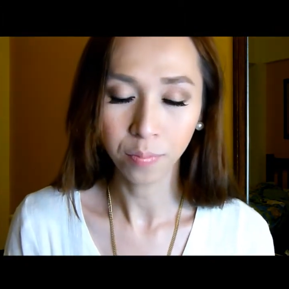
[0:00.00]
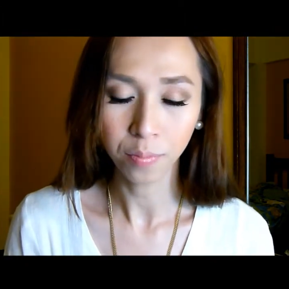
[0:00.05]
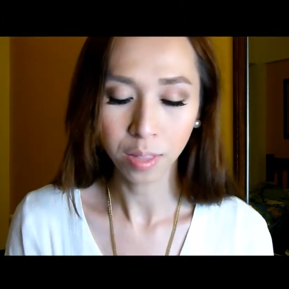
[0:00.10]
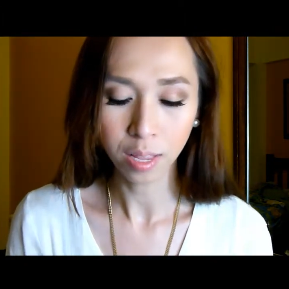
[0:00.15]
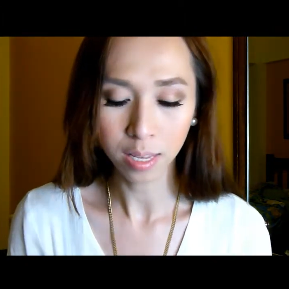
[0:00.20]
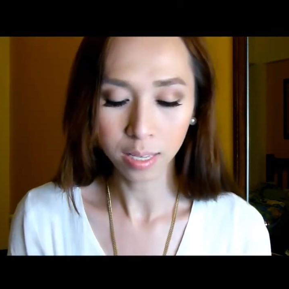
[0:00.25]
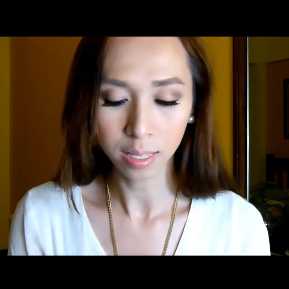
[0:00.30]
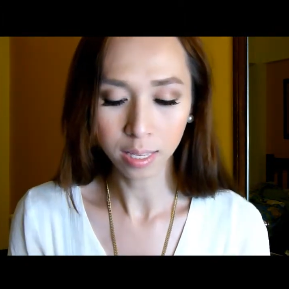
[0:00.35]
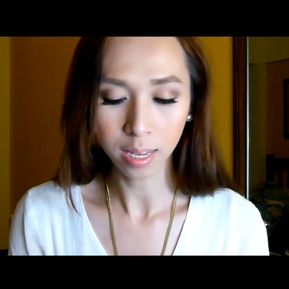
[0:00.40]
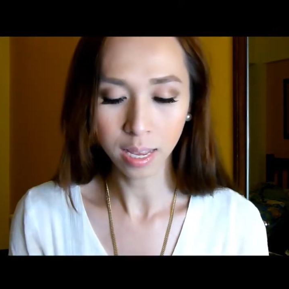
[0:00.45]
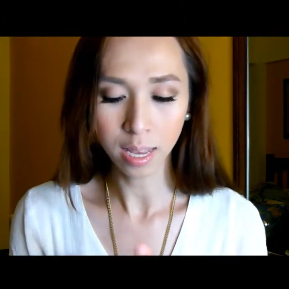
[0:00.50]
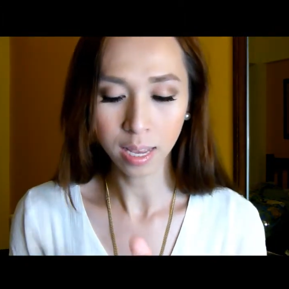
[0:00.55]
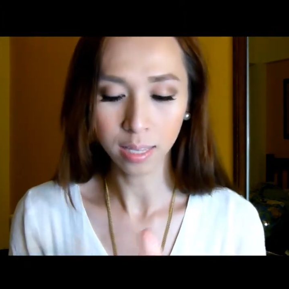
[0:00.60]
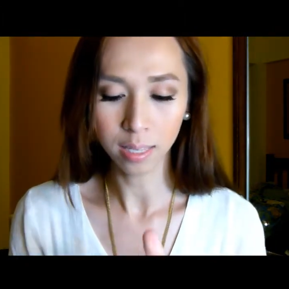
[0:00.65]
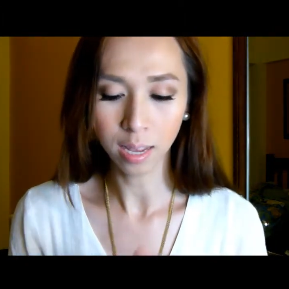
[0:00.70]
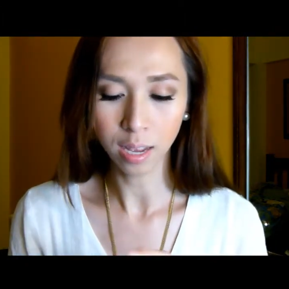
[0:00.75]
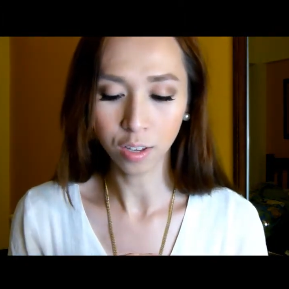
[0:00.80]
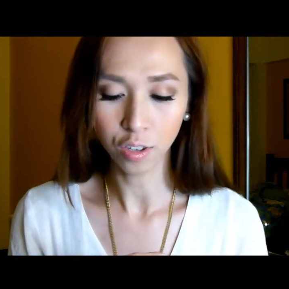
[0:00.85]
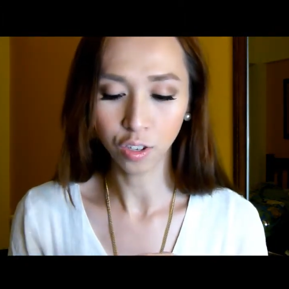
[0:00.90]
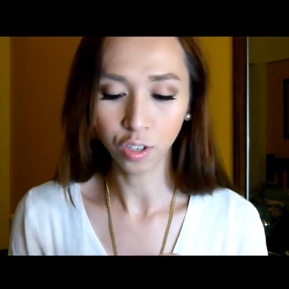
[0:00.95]
This
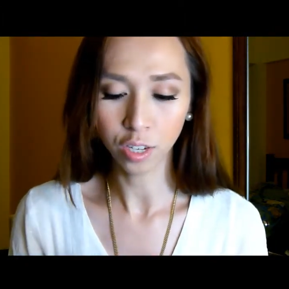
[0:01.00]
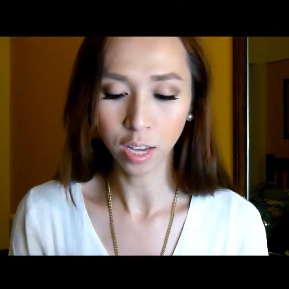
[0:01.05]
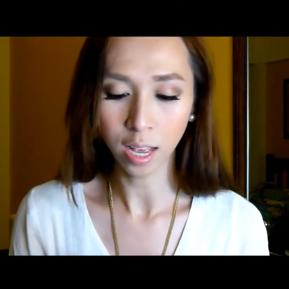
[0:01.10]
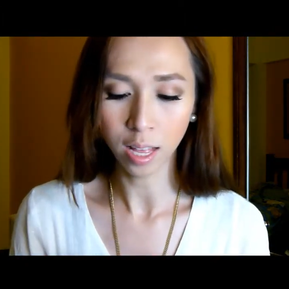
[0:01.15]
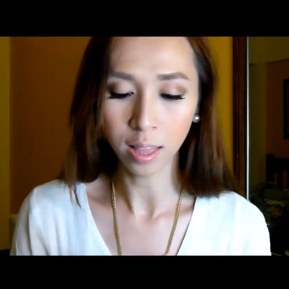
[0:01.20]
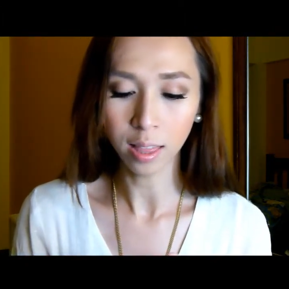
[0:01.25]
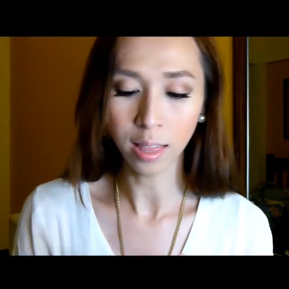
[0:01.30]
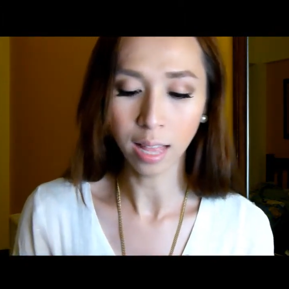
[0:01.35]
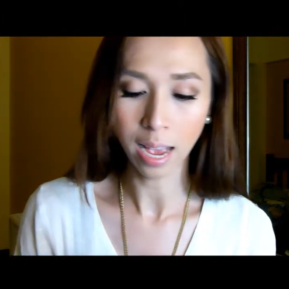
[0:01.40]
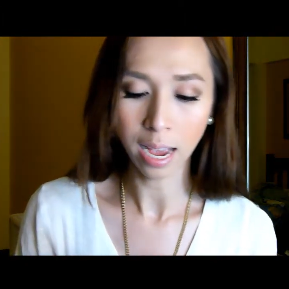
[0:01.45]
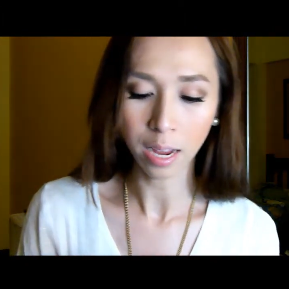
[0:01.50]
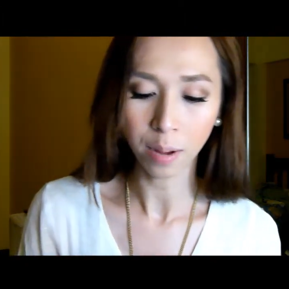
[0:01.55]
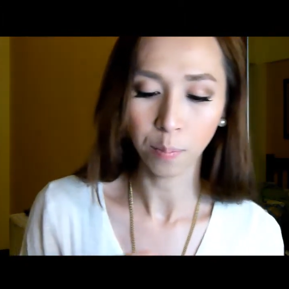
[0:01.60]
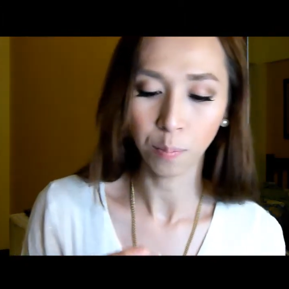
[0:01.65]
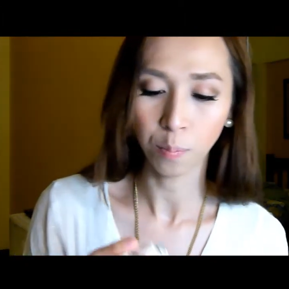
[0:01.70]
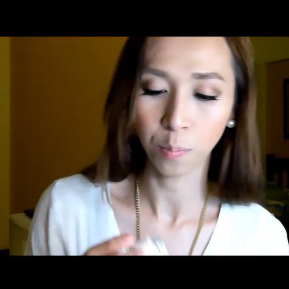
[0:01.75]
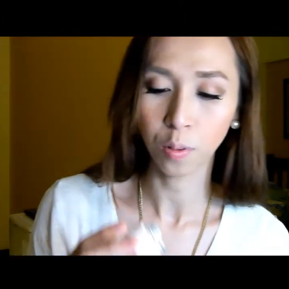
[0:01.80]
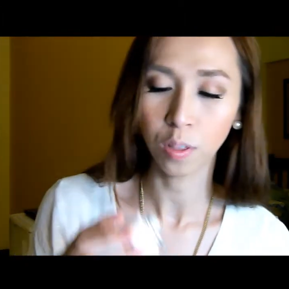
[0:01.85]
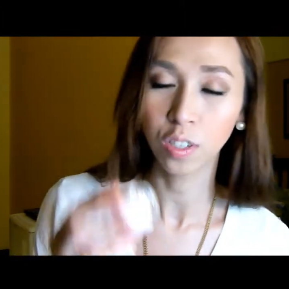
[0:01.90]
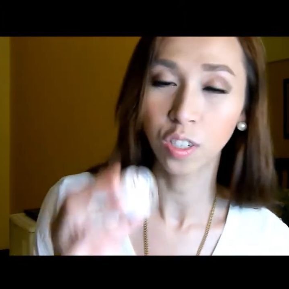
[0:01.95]
is a
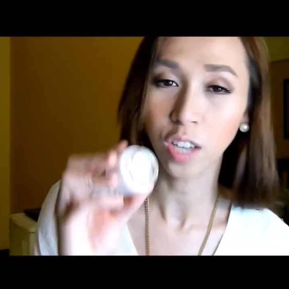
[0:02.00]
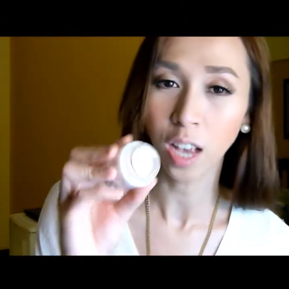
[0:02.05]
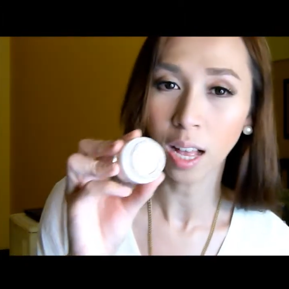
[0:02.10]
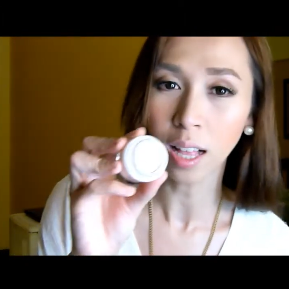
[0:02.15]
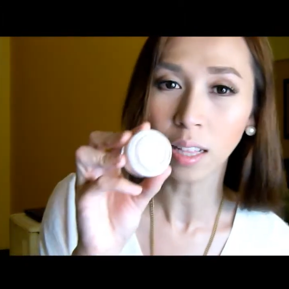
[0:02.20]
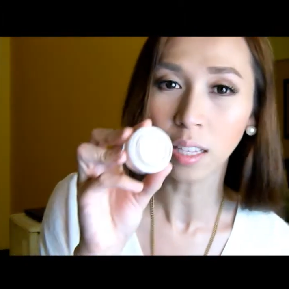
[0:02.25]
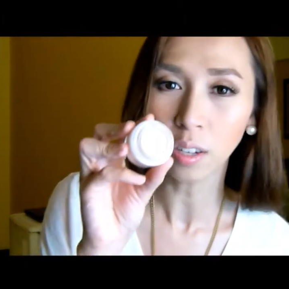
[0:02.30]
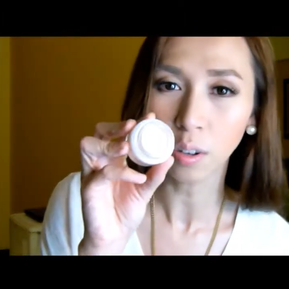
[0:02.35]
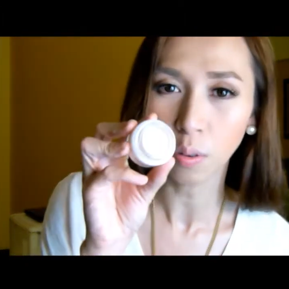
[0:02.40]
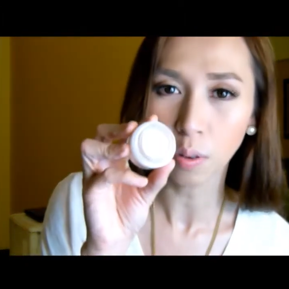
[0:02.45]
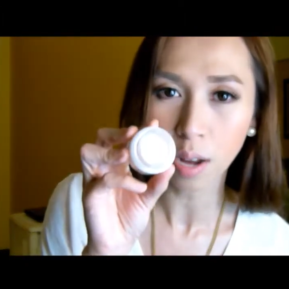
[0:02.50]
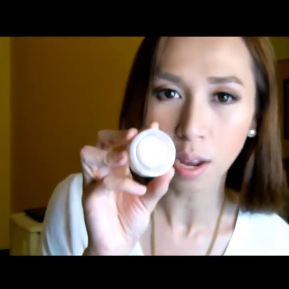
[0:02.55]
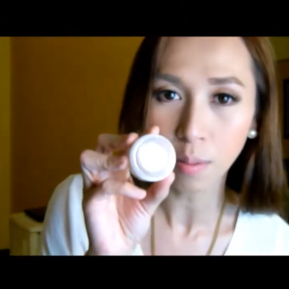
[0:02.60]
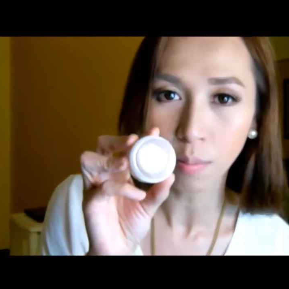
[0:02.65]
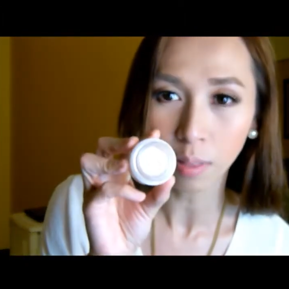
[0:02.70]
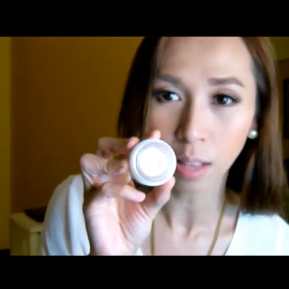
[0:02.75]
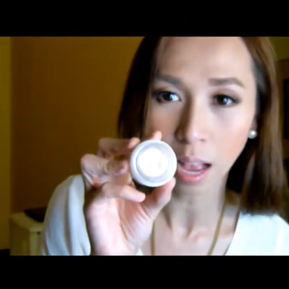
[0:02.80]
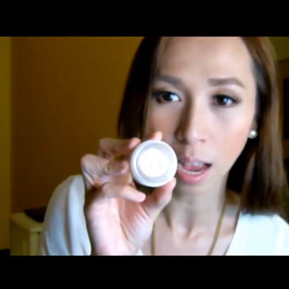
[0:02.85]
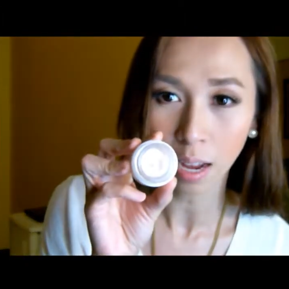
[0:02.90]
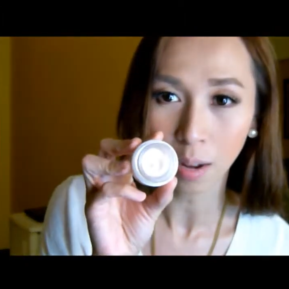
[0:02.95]
gel
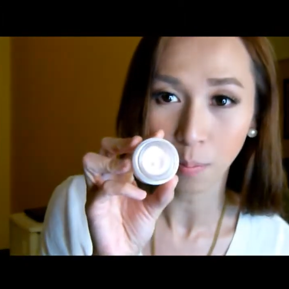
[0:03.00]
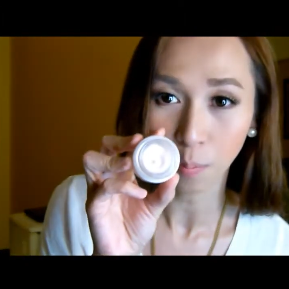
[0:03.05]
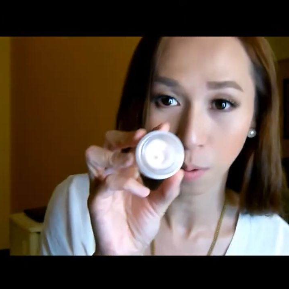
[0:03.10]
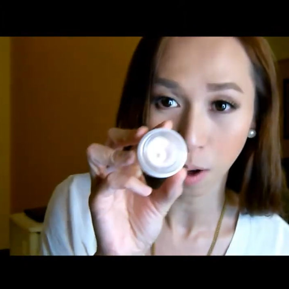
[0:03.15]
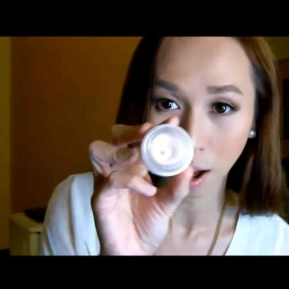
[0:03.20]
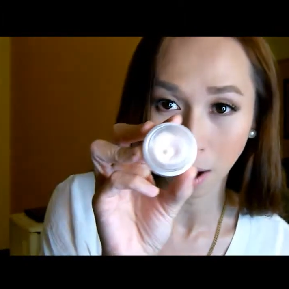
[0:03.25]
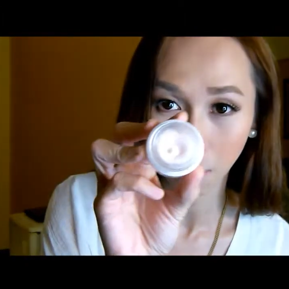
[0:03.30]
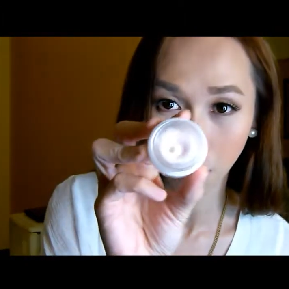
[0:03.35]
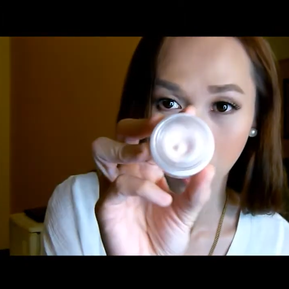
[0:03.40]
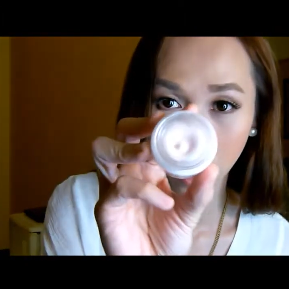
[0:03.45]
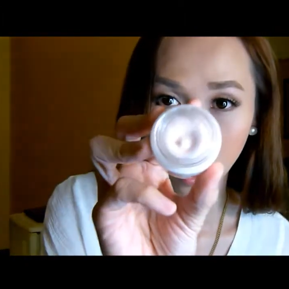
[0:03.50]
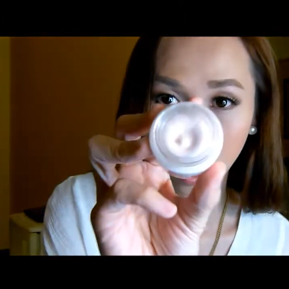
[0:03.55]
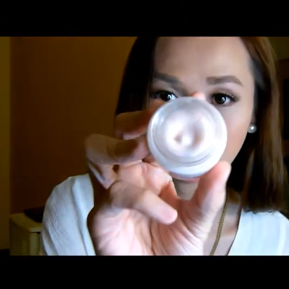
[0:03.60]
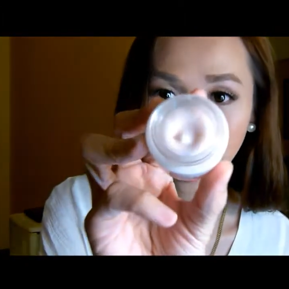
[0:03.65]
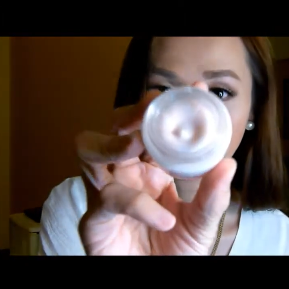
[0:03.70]
cream-like primer.